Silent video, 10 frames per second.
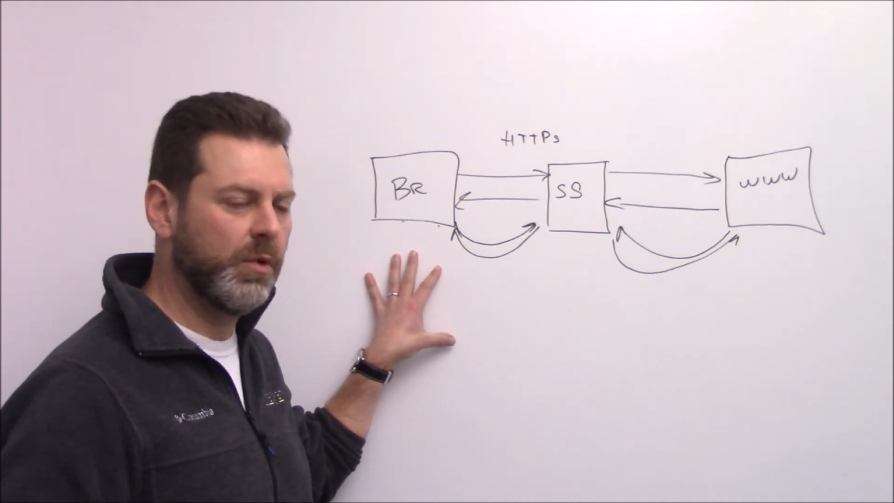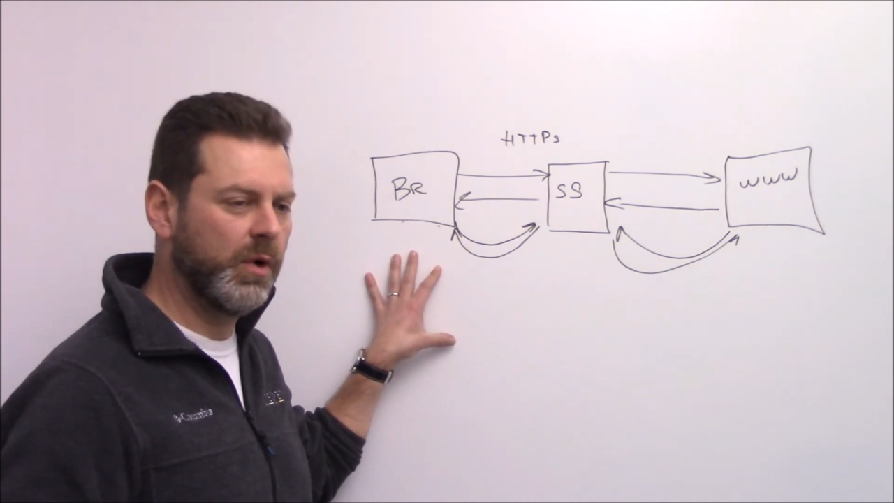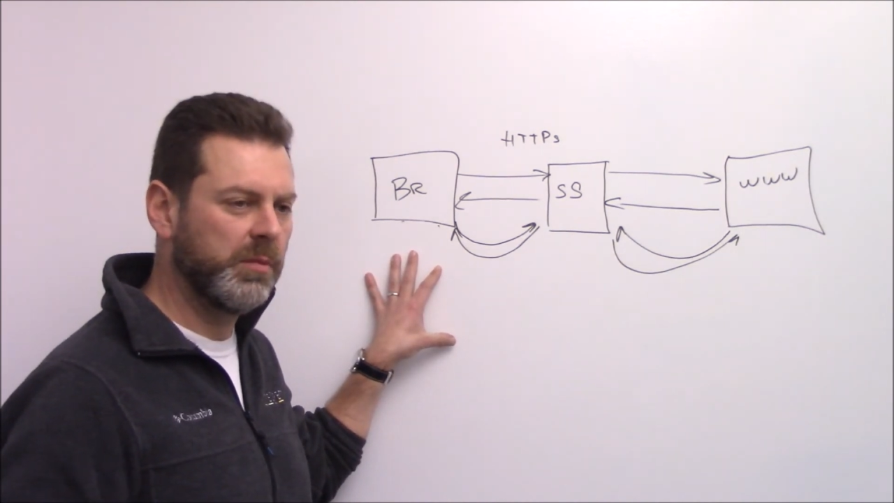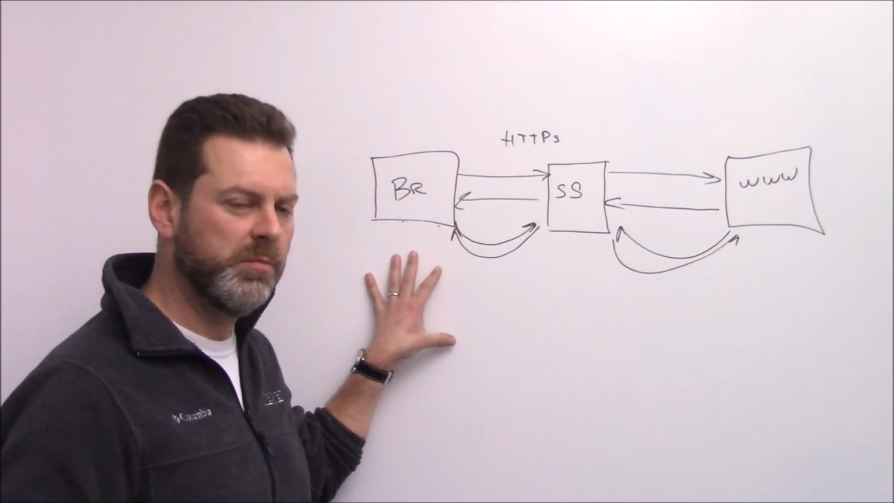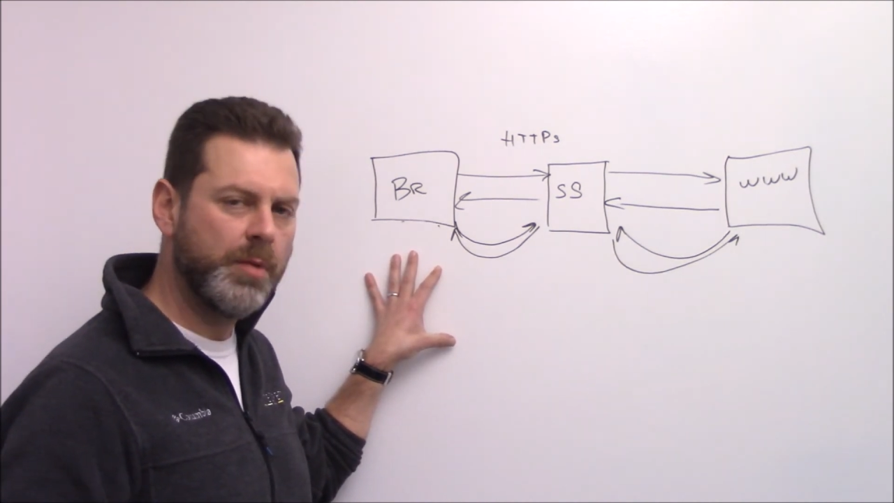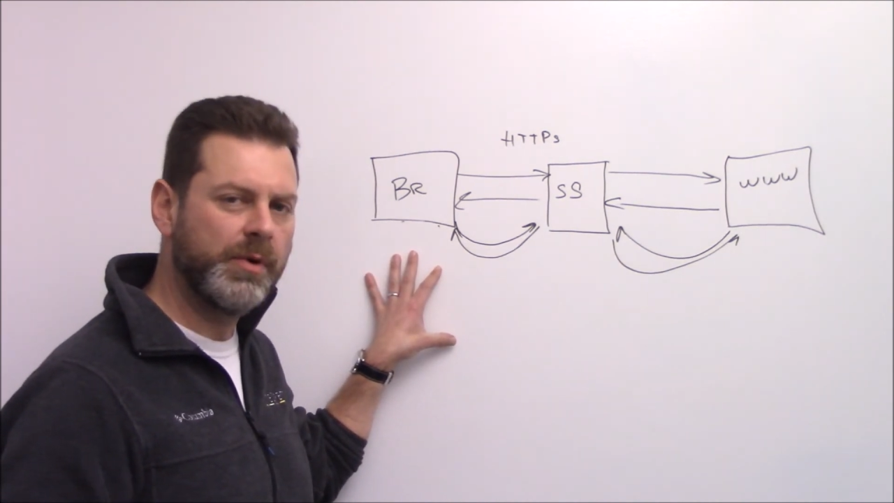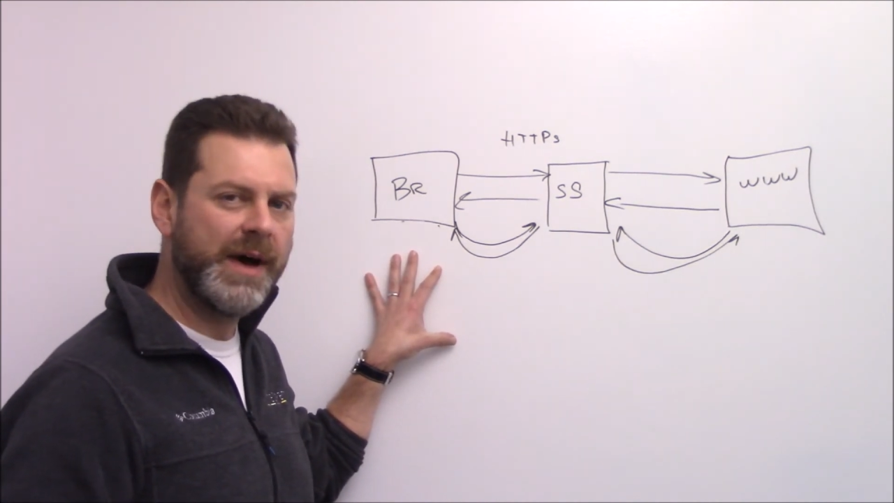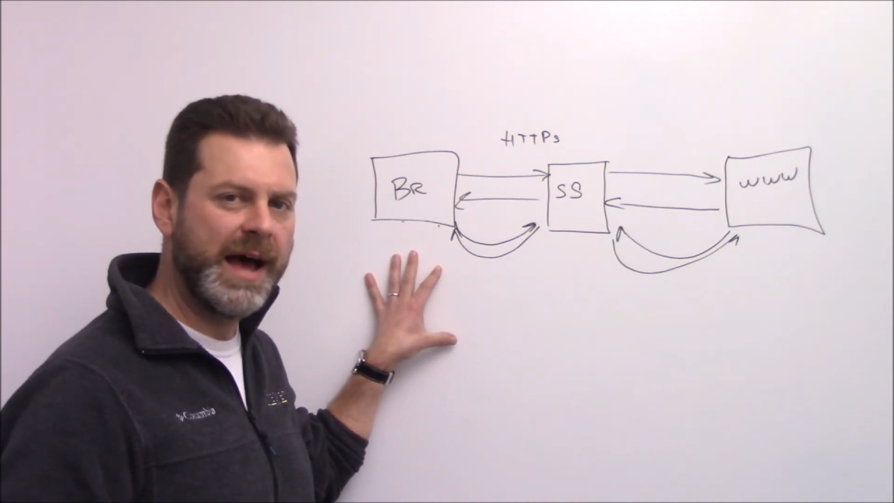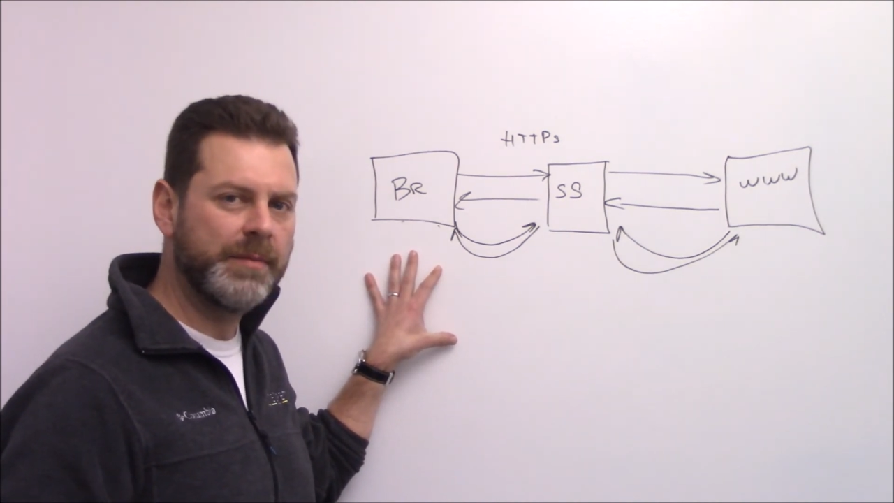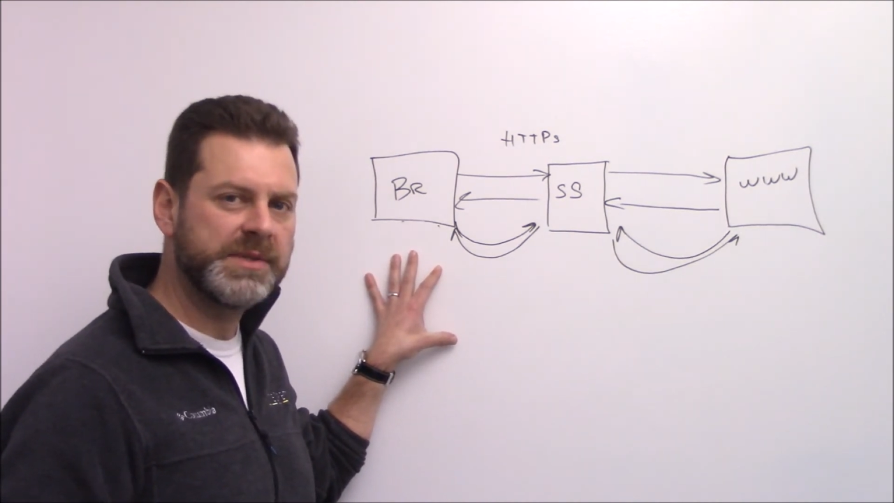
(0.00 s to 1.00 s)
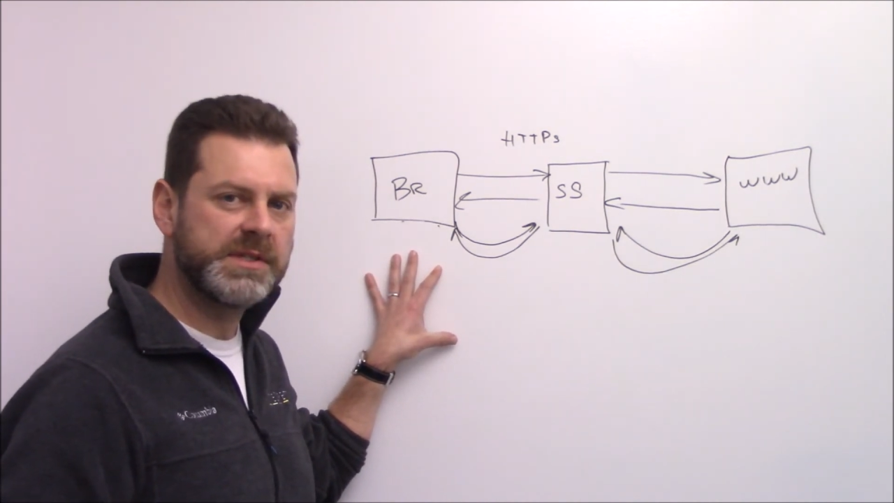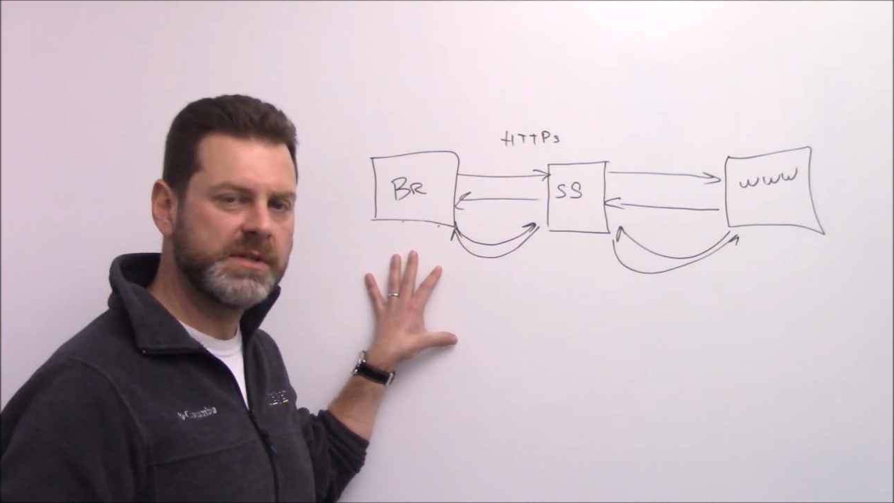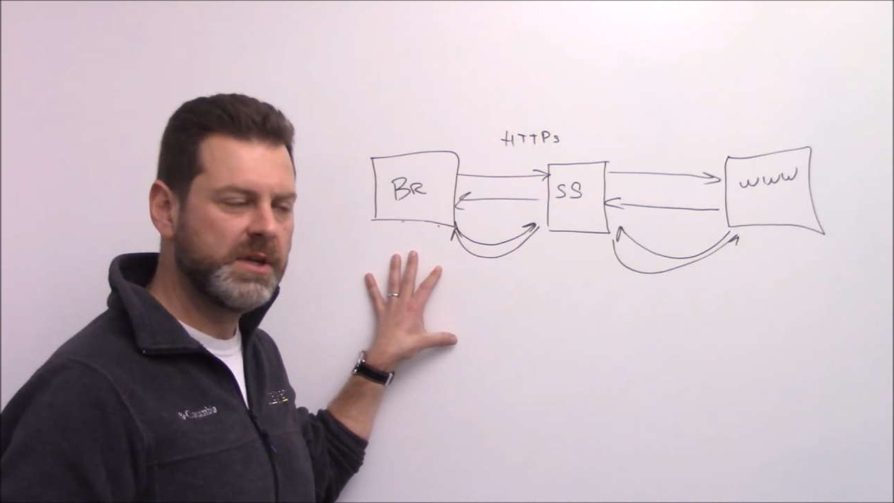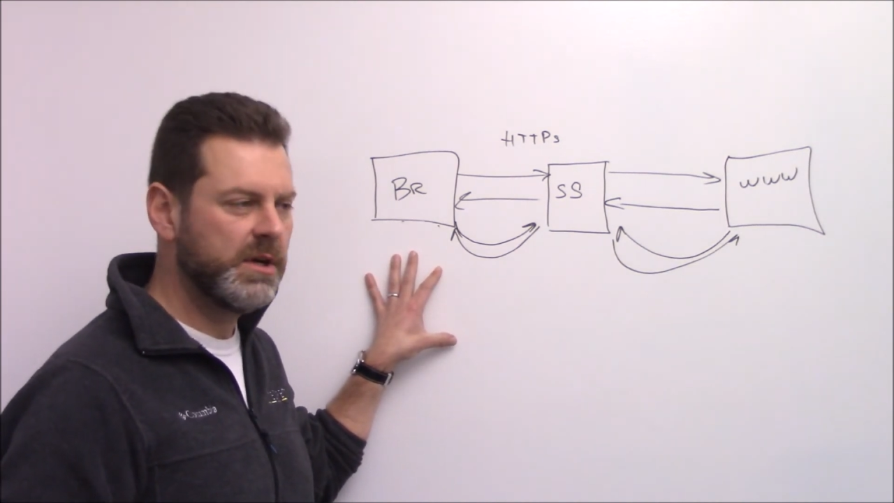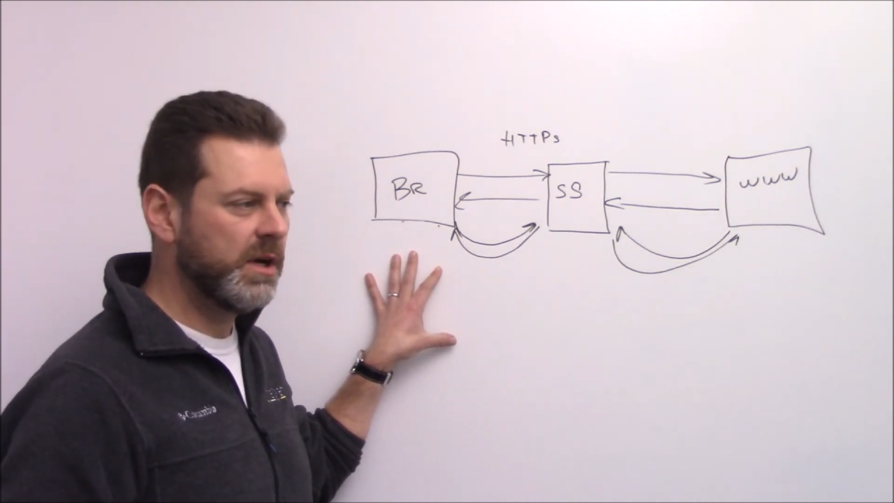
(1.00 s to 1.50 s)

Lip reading: or mobile apps